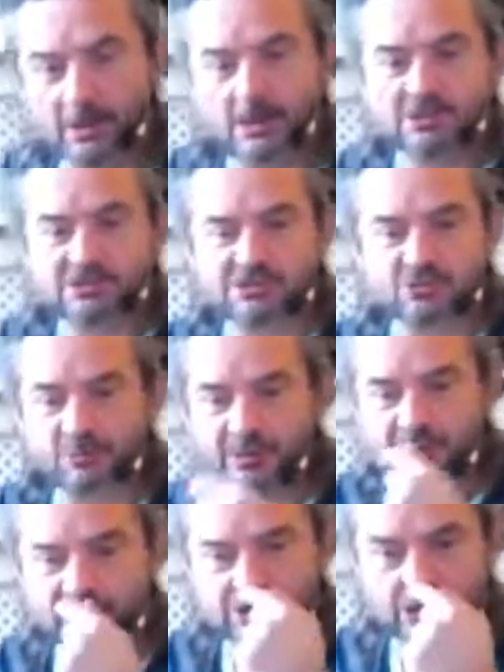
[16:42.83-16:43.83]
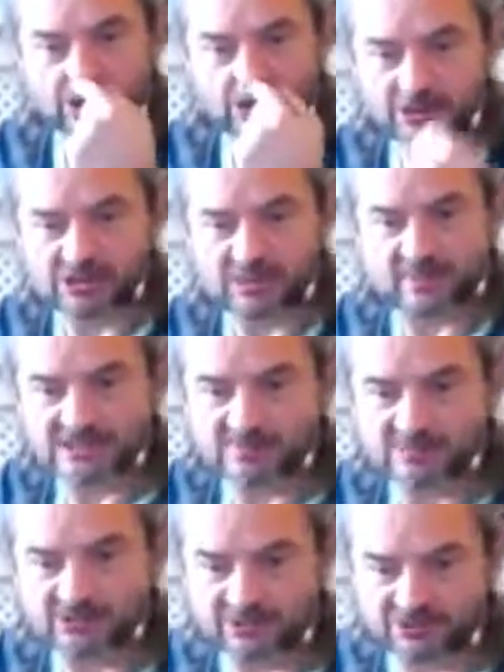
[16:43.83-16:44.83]
she's talking about uh,
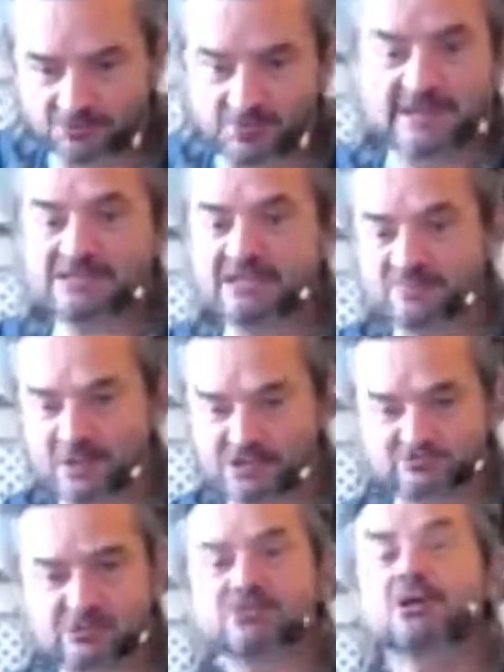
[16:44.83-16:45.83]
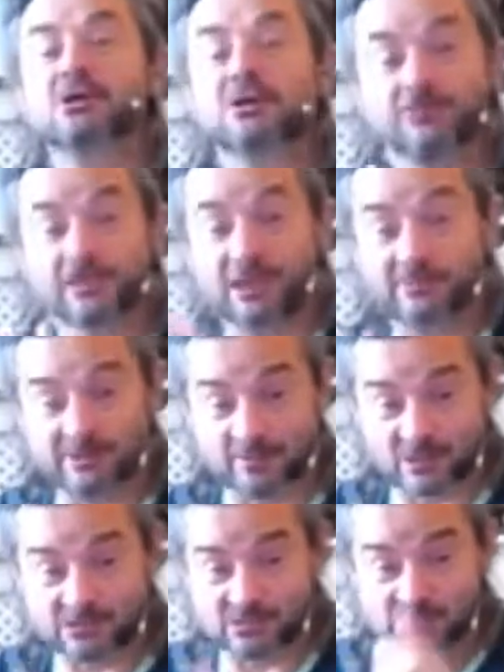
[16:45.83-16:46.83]
spasms in the trapezius muscles. Forget about the
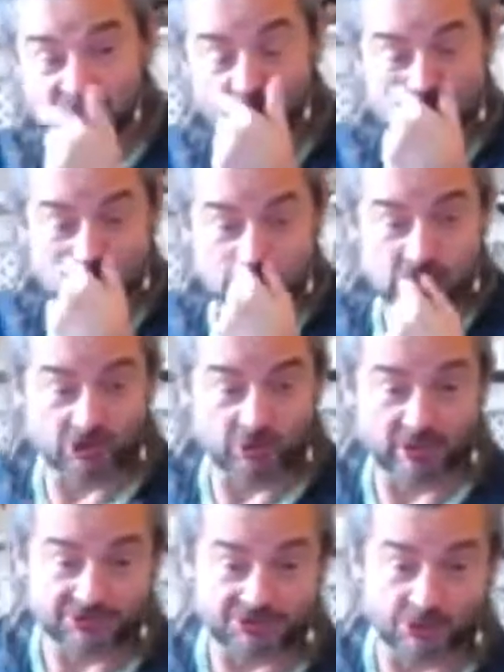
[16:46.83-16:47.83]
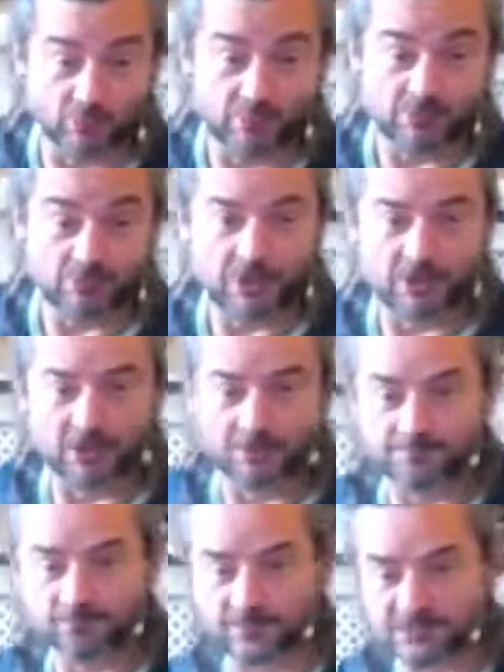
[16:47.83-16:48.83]
muscles. The muscles are doing a job.
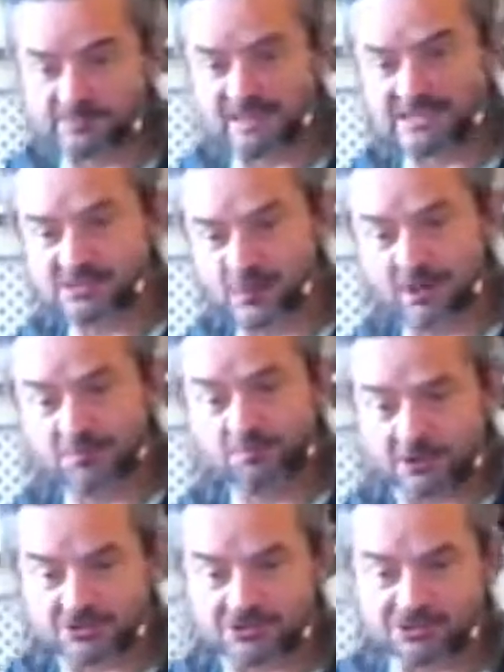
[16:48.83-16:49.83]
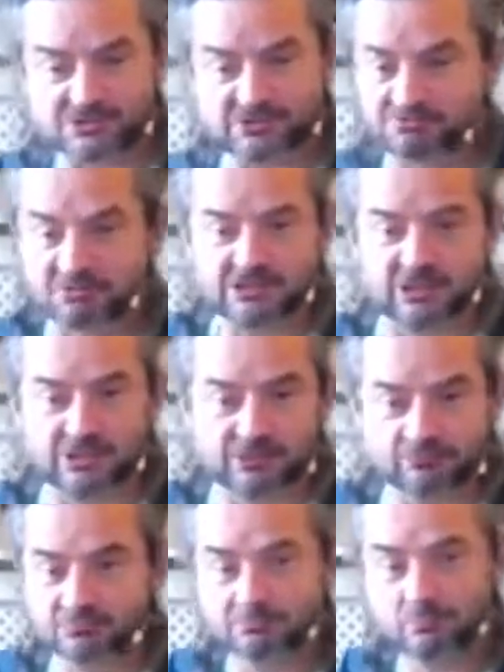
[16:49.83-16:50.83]
Um, they're spasming because, I don't know,
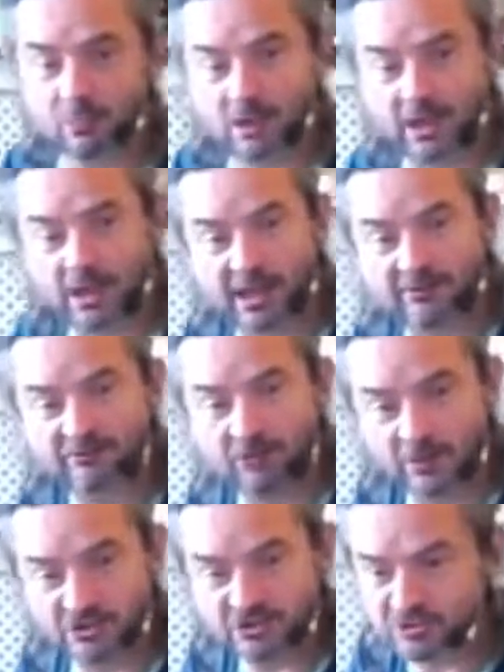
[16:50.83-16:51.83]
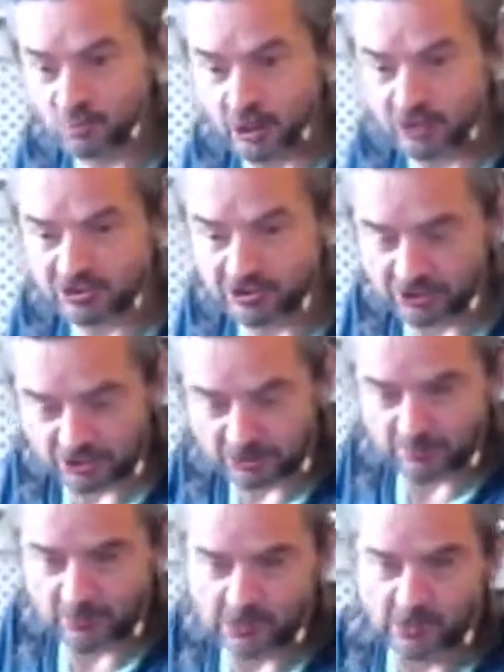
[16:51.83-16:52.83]
they have too much work to do.
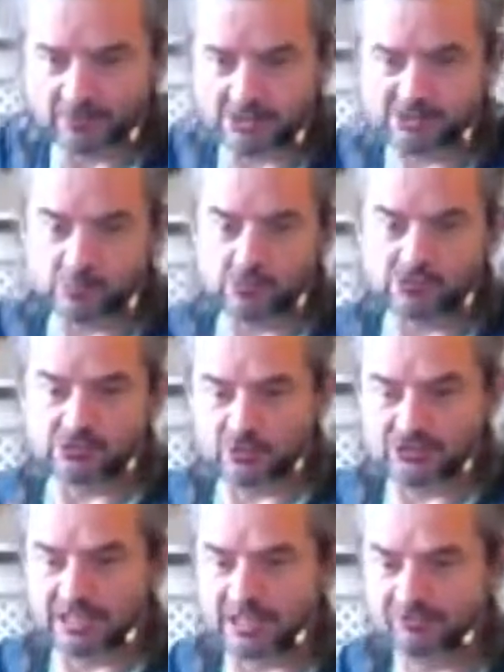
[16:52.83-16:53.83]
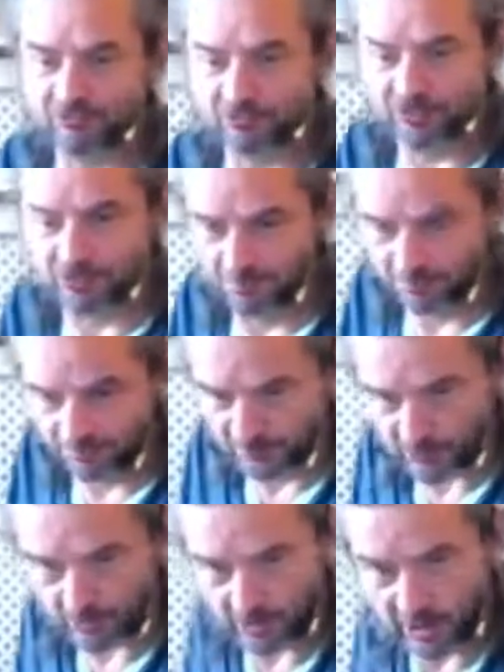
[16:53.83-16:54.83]
This will sort it out for you.
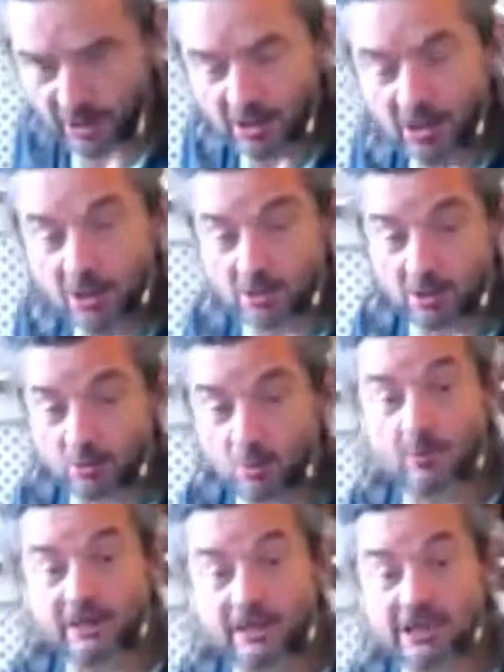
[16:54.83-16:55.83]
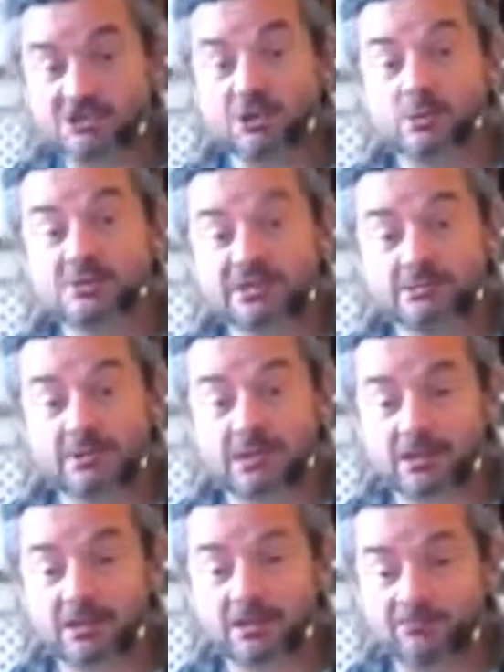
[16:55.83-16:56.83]
Okay. But what we need to do is, uh,
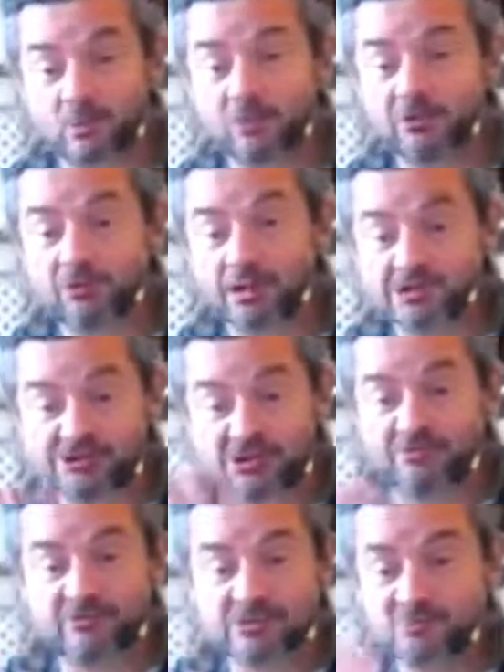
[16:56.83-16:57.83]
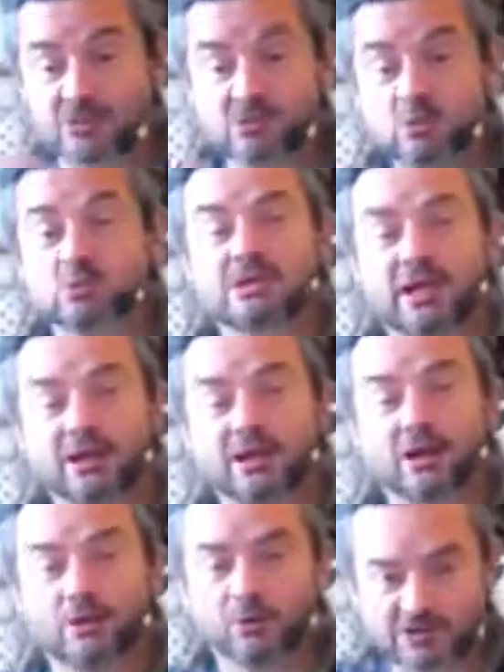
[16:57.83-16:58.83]
if you want the surface muscles to let
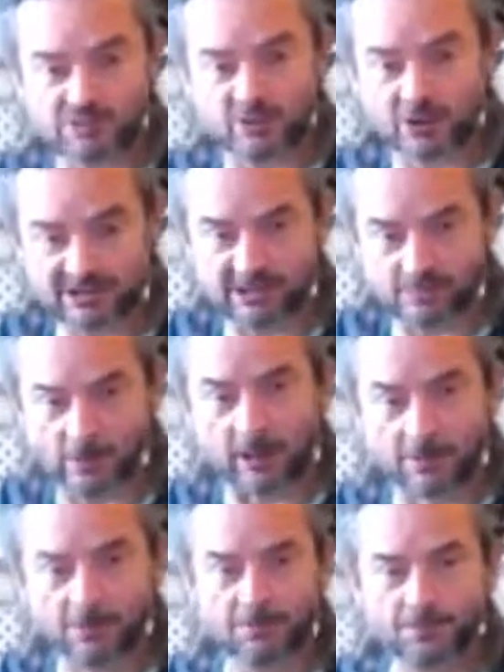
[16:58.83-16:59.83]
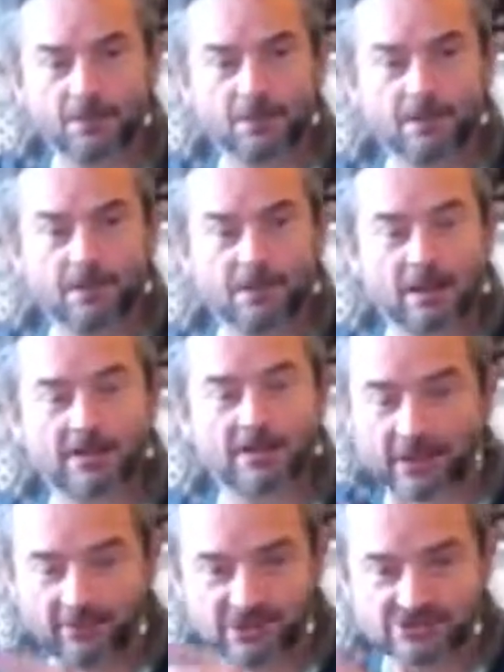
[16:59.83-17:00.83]
go, you need to work deeper. And
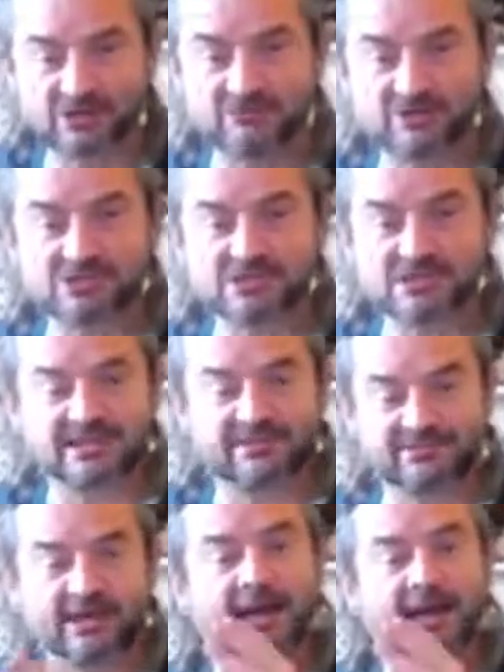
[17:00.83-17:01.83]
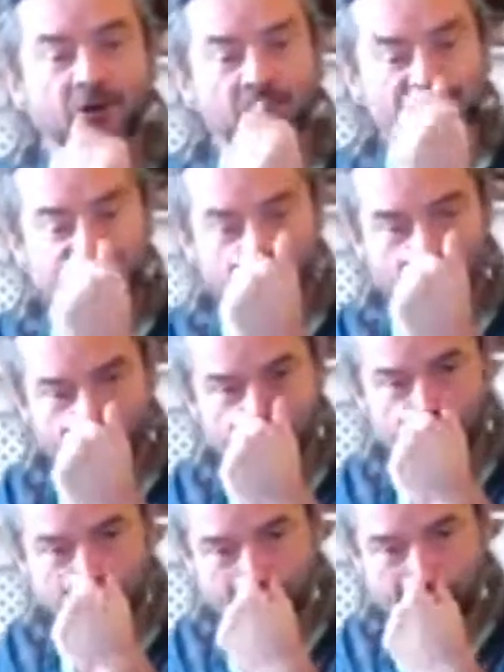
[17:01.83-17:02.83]
then the surface doesn't have to hang on so hard.
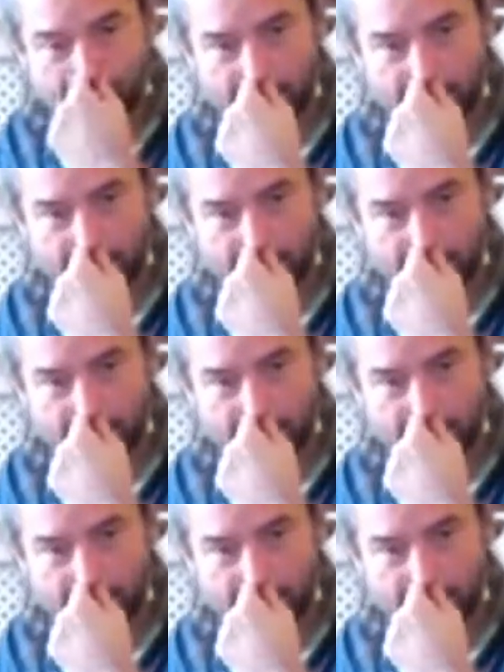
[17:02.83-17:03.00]
Okay.